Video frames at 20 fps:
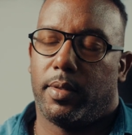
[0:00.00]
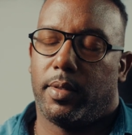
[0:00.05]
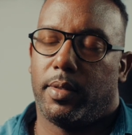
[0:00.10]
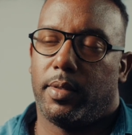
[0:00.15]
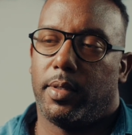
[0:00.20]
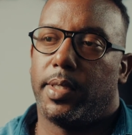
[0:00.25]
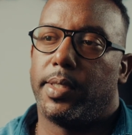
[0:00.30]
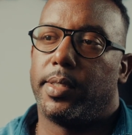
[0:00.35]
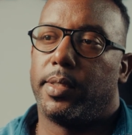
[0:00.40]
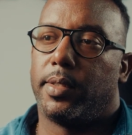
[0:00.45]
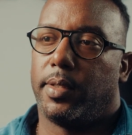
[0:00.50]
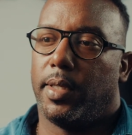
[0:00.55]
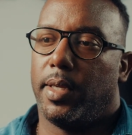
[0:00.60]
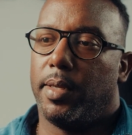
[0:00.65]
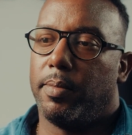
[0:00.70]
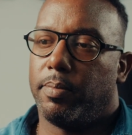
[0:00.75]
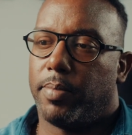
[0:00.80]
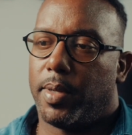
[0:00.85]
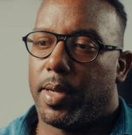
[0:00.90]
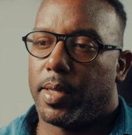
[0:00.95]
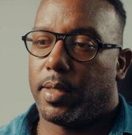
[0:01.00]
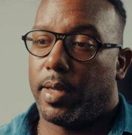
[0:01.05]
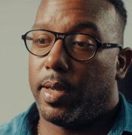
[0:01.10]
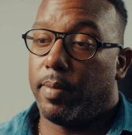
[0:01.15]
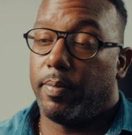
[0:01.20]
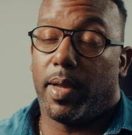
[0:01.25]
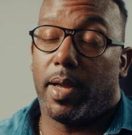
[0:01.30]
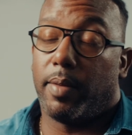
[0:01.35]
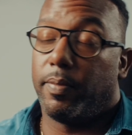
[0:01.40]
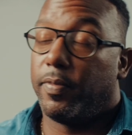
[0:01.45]
There's impact.
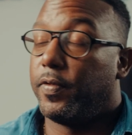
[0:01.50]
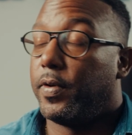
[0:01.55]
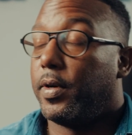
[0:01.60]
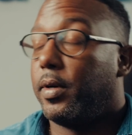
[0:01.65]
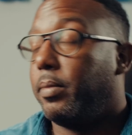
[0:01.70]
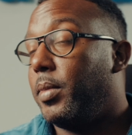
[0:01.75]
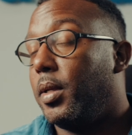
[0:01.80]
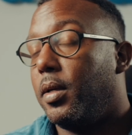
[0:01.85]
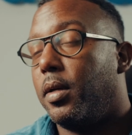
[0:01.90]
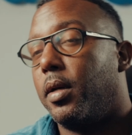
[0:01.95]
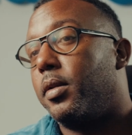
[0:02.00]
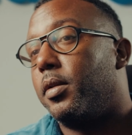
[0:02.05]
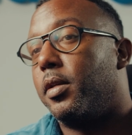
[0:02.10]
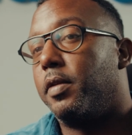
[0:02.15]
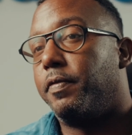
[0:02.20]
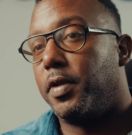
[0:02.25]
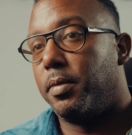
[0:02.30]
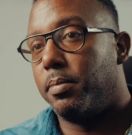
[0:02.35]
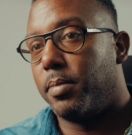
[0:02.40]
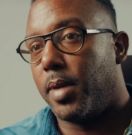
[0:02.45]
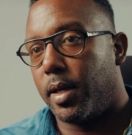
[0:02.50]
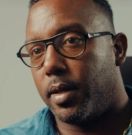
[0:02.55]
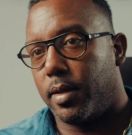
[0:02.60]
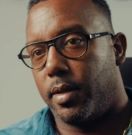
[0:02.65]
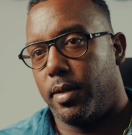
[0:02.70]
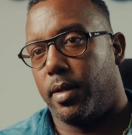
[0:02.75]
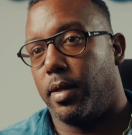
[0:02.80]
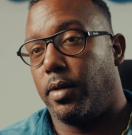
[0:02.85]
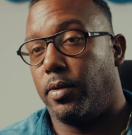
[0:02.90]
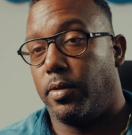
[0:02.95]
I'm very big on giving back.
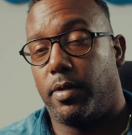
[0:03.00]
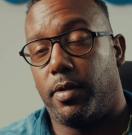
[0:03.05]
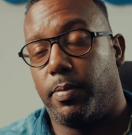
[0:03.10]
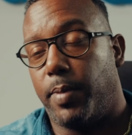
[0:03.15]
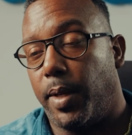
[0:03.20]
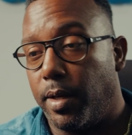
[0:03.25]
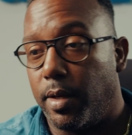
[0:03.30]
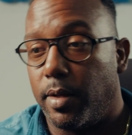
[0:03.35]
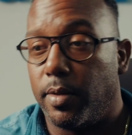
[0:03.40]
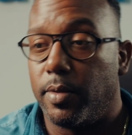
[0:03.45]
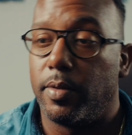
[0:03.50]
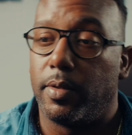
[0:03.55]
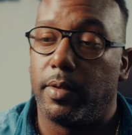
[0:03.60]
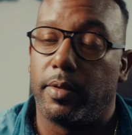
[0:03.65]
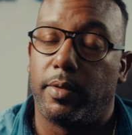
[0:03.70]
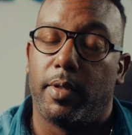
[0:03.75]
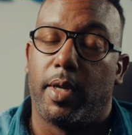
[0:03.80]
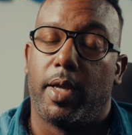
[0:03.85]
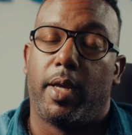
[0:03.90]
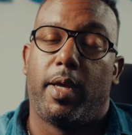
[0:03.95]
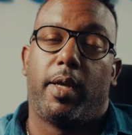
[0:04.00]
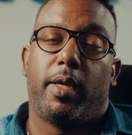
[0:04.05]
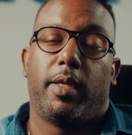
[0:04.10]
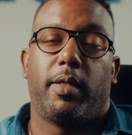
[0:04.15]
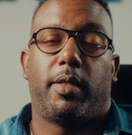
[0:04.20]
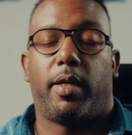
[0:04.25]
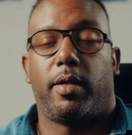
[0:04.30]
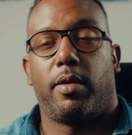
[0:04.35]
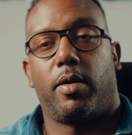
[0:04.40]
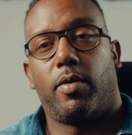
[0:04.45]
I could spend a whole
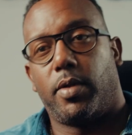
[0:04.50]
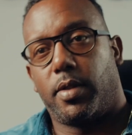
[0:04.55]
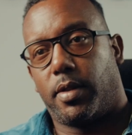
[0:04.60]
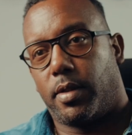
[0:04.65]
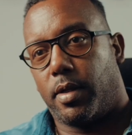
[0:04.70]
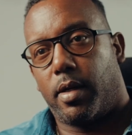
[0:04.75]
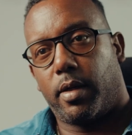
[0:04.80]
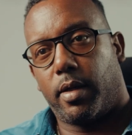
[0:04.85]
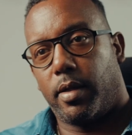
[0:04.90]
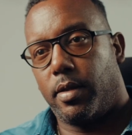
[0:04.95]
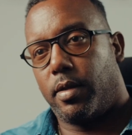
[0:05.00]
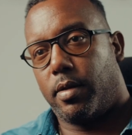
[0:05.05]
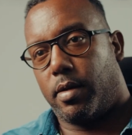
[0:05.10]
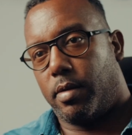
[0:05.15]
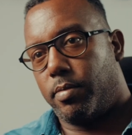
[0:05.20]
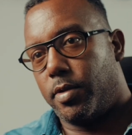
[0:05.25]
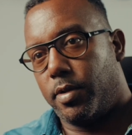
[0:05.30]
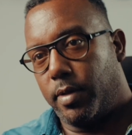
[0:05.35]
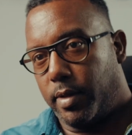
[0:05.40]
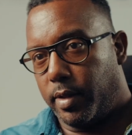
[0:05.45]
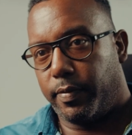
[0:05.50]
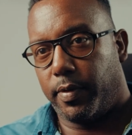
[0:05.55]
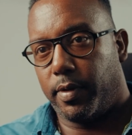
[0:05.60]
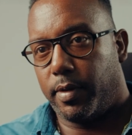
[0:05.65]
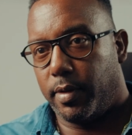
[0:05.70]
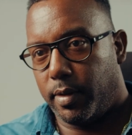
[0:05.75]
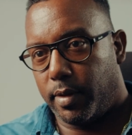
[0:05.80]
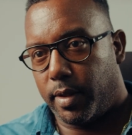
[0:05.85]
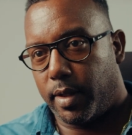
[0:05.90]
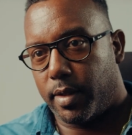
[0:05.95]
10 hours talking to you about
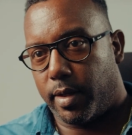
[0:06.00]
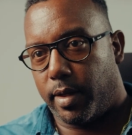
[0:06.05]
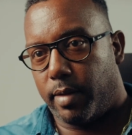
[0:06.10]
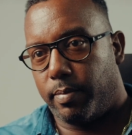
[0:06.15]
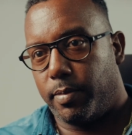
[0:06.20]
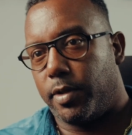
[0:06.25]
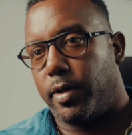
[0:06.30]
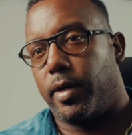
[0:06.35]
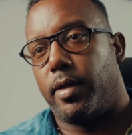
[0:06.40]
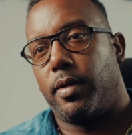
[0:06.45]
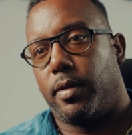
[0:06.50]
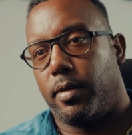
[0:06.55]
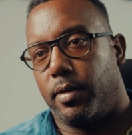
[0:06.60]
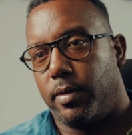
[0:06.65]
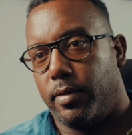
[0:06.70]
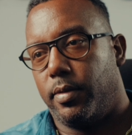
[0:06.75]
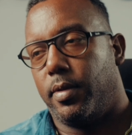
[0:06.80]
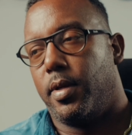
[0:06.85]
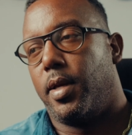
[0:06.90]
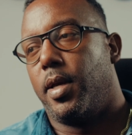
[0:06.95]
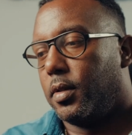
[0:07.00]
everything that I'm trying to do.